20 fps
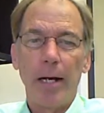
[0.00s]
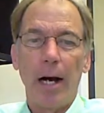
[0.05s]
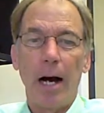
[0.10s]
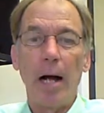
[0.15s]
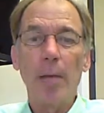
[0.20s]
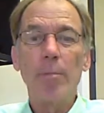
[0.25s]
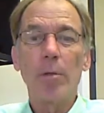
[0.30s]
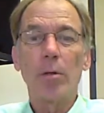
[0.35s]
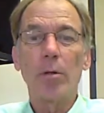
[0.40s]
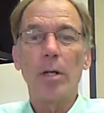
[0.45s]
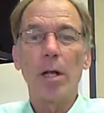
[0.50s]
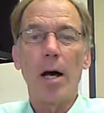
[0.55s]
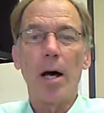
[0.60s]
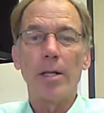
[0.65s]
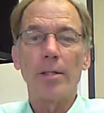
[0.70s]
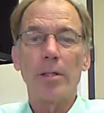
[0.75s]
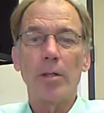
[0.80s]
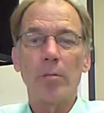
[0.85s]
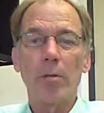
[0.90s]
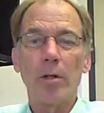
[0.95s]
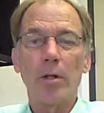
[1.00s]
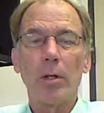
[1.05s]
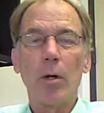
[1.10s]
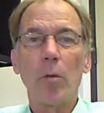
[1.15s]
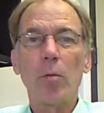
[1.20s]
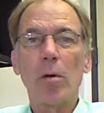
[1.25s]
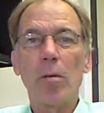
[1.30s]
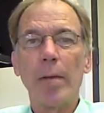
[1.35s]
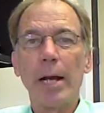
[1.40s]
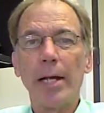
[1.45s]
I'm Bill Clawson with
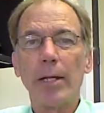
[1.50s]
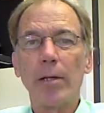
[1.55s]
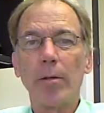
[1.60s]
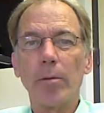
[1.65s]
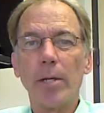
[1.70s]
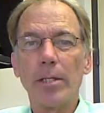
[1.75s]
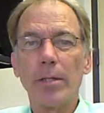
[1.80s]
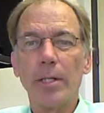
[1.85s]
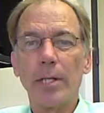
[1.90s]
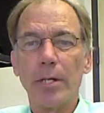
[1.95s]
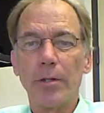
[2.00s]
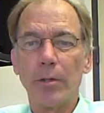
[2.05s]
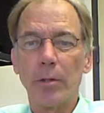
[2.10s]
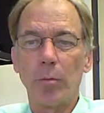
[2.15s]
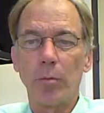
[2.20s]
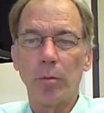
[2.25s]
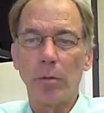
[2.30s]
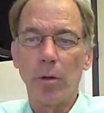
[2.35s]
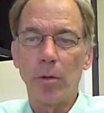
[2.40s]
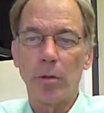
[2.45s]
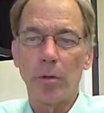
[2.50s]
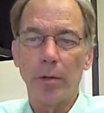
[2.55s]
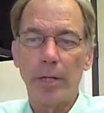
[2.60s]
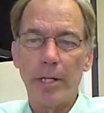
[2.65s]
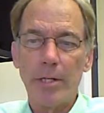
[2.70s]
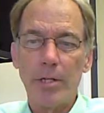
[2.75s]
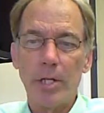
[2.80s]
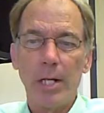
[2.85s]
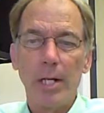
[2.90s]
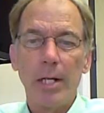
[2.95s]
Coldwell Banker Residential
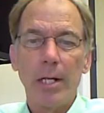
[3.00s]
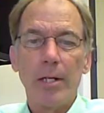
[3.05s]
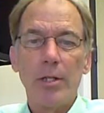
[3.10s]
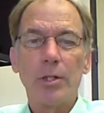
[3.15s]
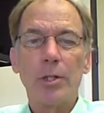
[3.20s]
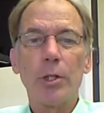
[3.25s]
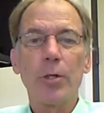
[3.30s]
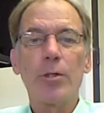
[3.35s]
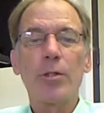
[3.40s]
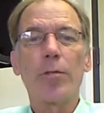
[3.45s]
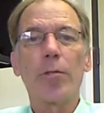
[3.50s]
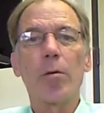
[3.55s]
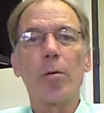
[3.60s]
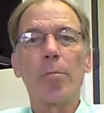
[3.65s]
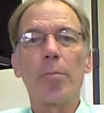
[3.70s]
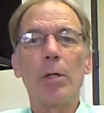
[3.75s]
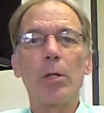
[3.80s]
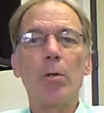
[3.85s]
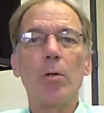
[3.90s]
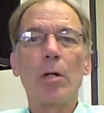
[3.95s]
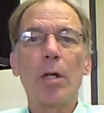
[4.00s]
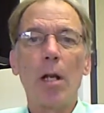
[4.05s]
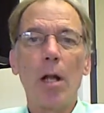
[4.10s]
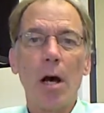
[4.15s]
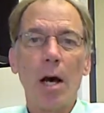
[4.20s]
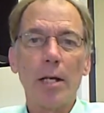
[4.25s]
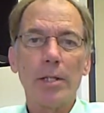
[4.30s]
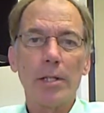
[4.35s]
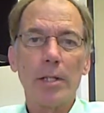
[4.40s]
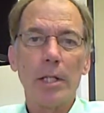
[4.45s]
Brokerage. Search for Bill
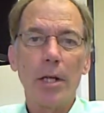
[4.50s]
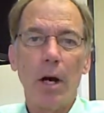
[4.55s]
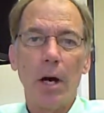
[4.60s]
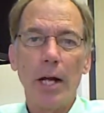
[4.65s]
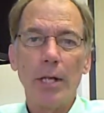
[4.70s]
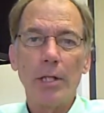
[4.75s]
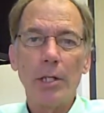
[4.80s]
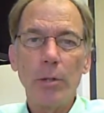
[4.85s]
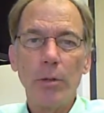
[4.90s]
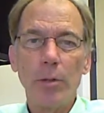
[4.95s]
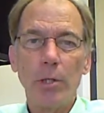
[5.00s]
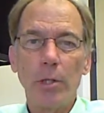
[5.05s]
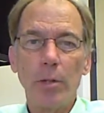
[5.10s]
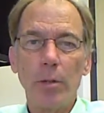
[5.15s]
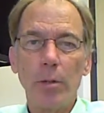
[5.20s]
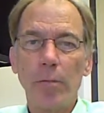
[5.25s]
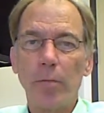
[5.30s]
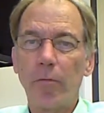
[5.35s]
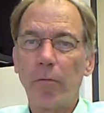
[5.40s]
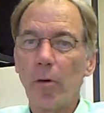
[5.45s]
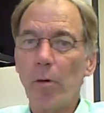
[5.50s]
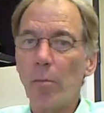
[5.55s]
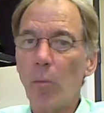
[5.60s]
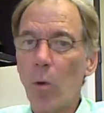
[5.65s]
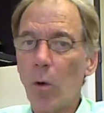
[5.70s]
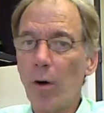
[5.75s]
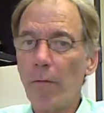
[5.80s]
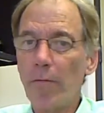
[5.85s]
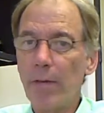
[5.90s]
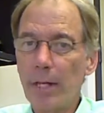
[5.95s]
Clawson on YouTube for
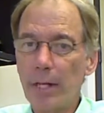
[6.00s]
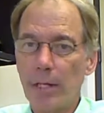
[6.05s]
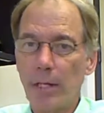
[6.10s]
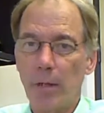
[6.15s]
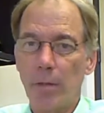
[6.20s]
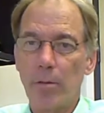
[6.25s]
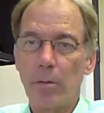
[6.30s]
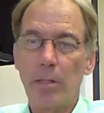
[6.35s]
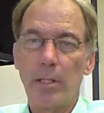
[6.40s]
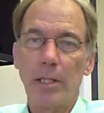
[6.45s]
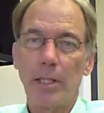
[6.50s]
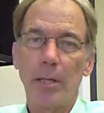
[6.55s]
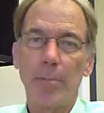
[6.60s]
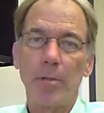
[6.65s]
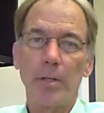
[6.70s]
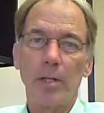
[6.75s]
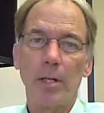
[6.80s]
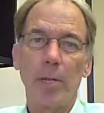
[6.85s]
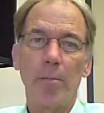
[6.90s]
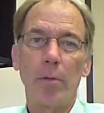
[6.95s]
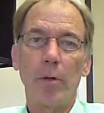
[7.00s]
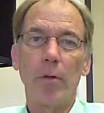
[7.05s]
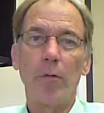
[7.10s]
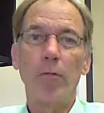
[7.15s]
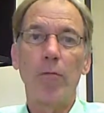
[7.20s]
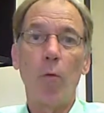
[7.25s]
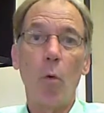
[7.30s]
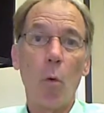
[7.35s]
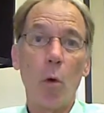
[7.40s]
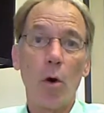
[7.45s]
more videos, tips number
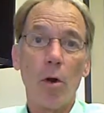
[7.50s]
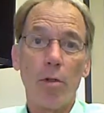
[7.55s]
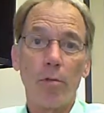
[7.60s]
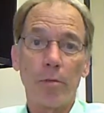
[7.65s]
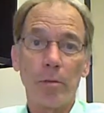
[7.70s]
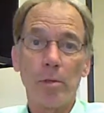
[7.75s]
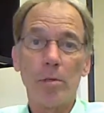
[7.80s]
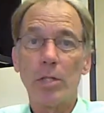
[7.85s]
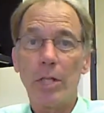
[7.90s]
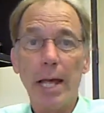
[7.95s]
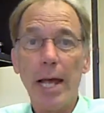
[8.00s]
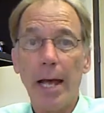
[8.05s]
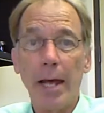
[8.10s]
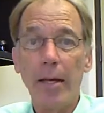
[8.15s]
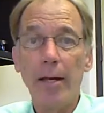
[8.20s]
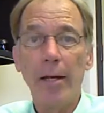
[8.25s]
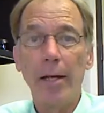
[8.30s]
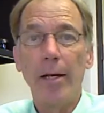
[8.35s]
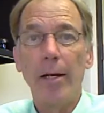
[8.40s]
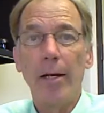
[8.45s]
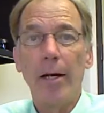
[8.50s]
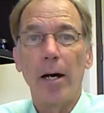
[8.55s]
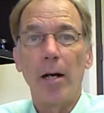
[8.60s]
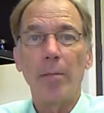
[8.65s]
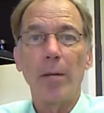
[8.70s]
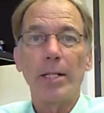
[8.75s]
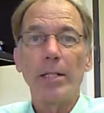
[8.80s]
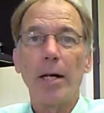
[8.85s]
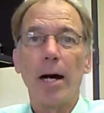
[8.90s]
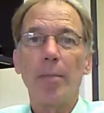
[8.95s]
4 through 10,
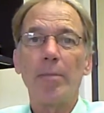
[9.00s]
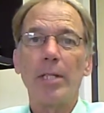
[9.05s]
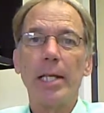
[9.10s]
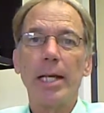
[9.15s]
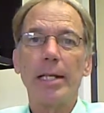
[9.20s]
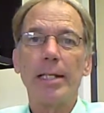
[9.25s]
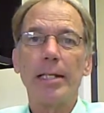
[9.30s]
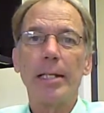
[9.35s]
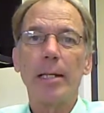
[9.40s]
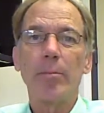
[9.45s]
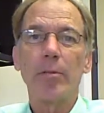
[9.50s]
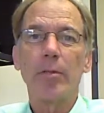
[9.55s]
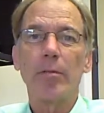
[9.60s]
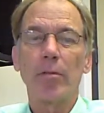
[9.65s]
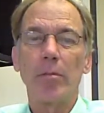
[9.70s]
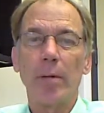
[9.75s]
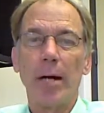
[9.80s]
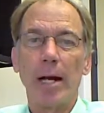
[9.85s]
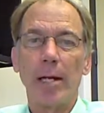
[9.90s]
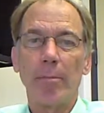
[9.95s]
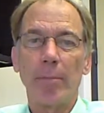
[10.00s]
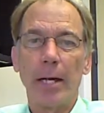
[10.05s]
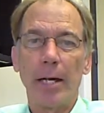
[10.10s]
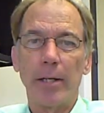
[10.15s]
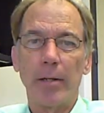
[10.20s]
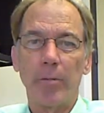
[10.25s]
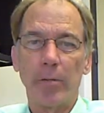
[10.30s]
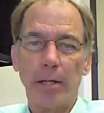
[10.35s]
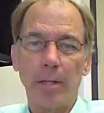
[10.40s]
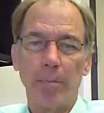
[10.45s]
on my top 10 tips for buying
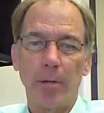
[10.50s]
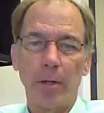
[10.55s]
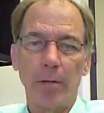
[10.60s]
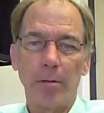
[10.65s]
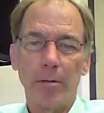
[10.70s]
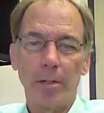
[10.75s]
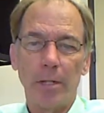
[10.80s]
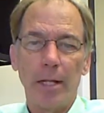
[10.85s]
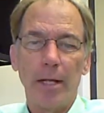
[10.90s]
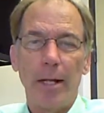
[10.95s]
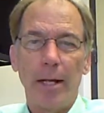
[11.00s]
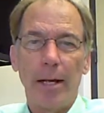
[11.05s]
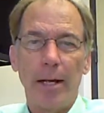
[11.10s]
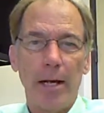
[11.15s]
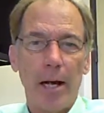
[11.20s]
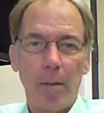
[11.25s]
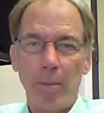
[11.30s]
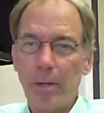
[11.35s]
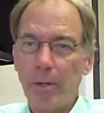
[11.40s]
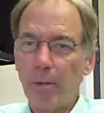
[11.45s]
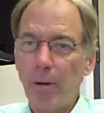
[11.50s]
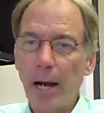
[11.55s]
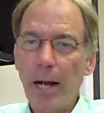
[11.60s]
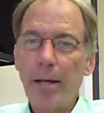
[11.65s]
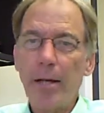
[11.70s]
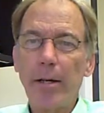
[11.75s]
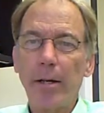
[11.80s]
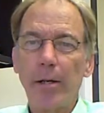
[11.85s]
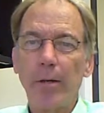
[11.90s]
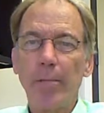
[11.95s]
bank repos. And I'll be
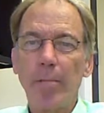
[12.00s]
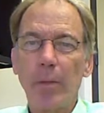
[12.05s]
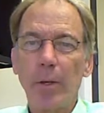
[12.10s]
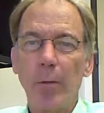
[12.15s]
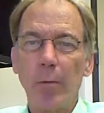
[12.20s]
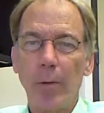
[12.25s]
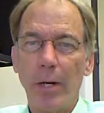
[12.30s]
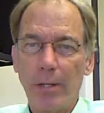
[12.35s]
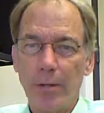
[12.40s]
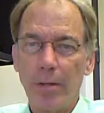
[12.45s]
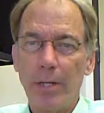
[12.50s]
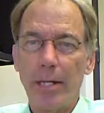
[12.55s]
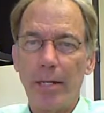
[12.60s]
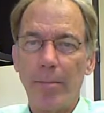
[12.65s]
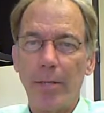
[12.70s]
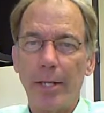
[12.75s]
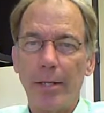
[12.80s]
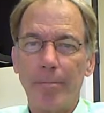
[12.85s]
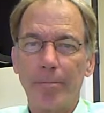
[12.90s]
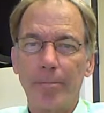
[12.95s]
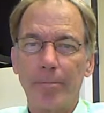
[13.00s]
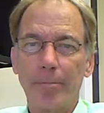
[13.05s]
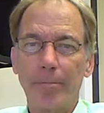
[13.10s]
right here when you need me.